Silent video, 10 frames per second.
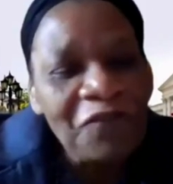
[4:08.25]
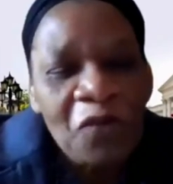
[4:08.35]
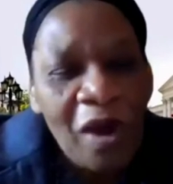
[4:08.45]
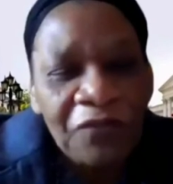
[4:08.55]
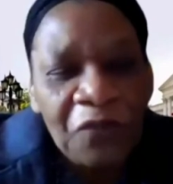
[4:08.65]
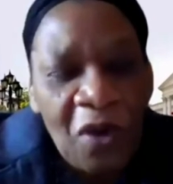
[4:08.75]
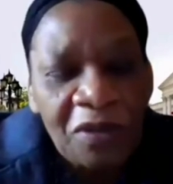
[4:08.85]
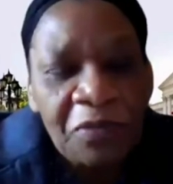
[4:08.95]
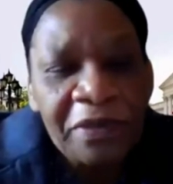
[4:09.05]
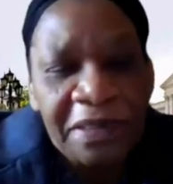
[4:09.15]
if you have
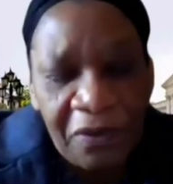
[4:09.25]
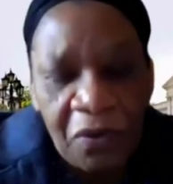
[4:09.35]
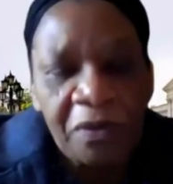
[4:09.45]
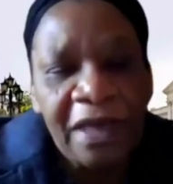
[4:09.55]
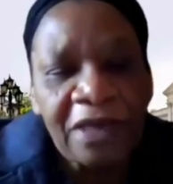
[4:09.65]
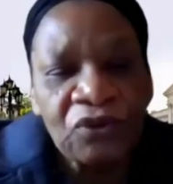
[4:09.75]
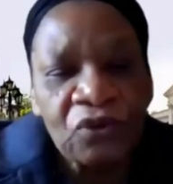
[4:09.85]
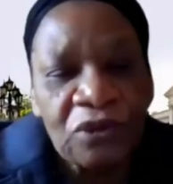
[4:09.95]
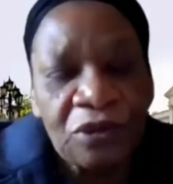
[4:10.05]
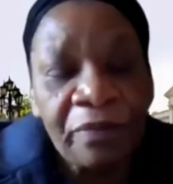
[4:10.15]
not been
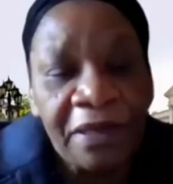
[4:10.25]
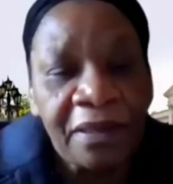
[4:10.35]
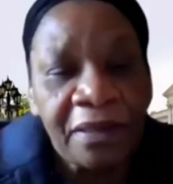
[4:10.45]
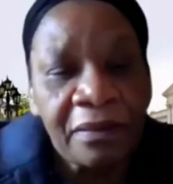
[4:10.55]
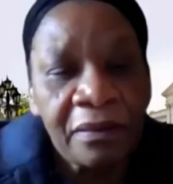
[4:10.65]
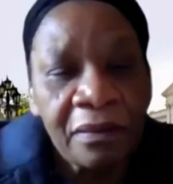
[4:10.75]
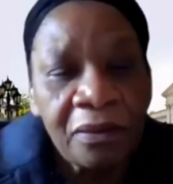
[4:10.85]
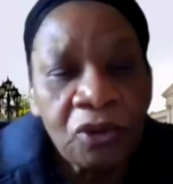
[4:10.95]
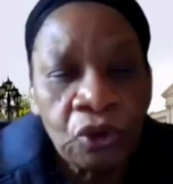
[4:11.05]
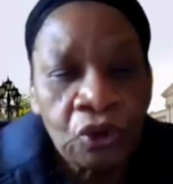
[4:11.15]
recognized to speak,
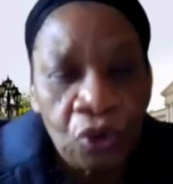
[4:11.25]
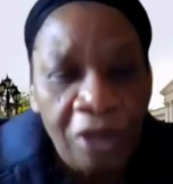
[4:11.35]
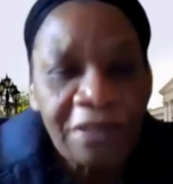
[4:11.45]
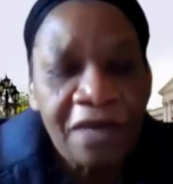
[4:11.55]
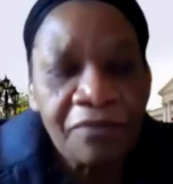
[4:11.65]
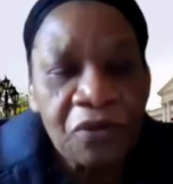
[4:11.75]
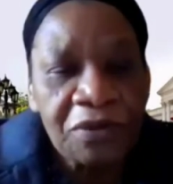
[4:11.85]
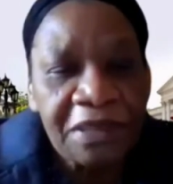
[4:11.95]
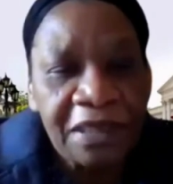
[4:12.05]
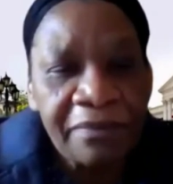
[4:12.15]
do not
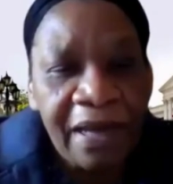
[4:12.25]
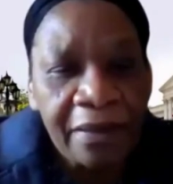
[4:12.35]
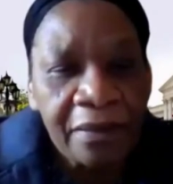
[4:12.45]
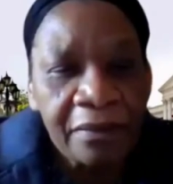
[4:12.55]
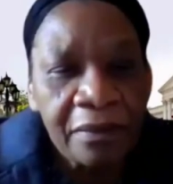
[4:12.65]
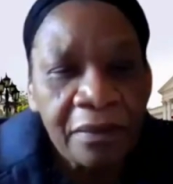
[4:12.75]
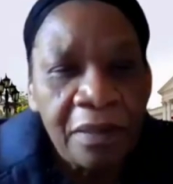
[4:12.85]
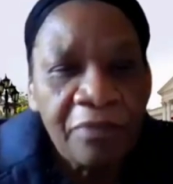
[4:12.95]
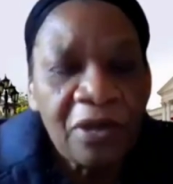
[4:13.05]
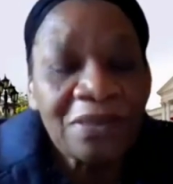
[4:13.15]
unmute that mic,
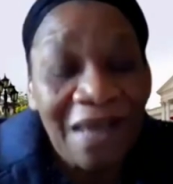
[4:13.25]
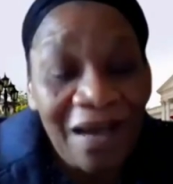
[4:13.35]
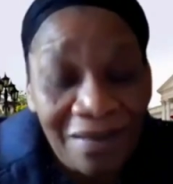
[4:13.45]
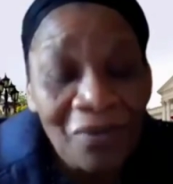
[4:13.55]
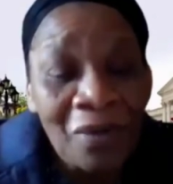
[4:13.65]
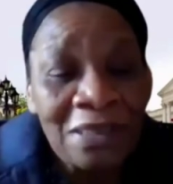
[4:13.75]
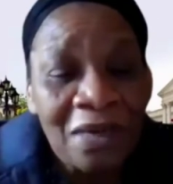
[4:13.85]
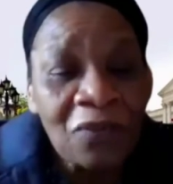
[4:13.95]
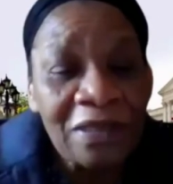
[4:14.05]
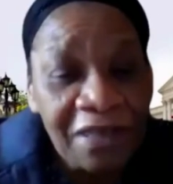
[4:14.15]
because
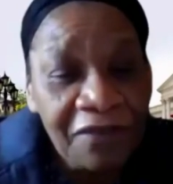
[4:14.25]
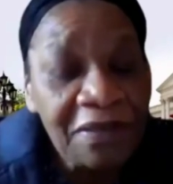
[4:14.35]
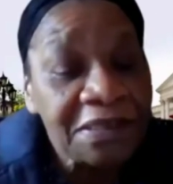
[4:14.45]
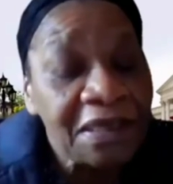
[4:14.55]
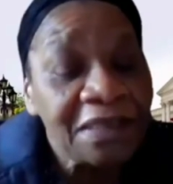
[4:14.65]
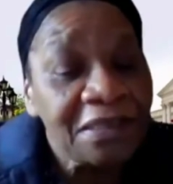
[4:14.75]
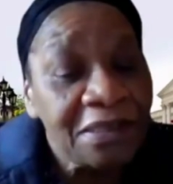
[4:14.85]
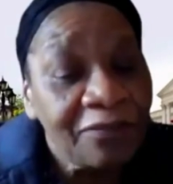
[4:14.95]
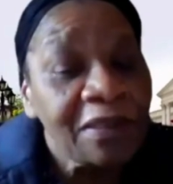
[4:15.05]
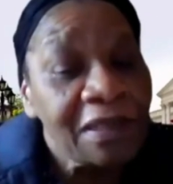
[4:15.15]
otherwise I will give
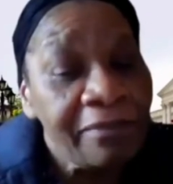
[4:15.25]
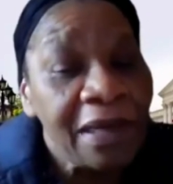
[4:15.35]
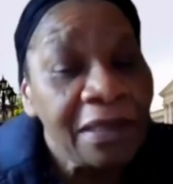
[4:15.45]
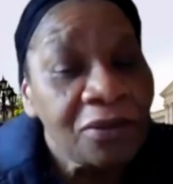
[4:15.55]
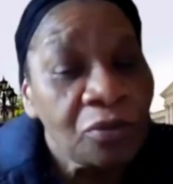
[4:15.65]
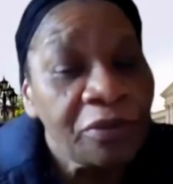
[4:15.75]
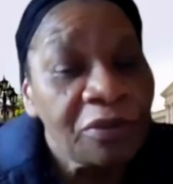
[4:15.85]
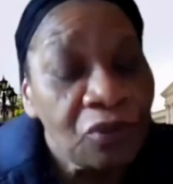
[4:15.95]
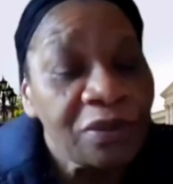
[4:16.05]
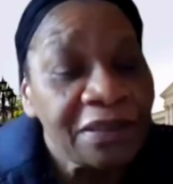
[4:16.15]
instructions for that mic to
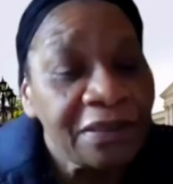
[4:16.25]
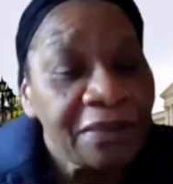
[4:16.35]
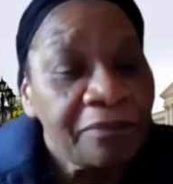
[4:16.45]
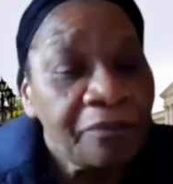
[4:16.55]
be muted.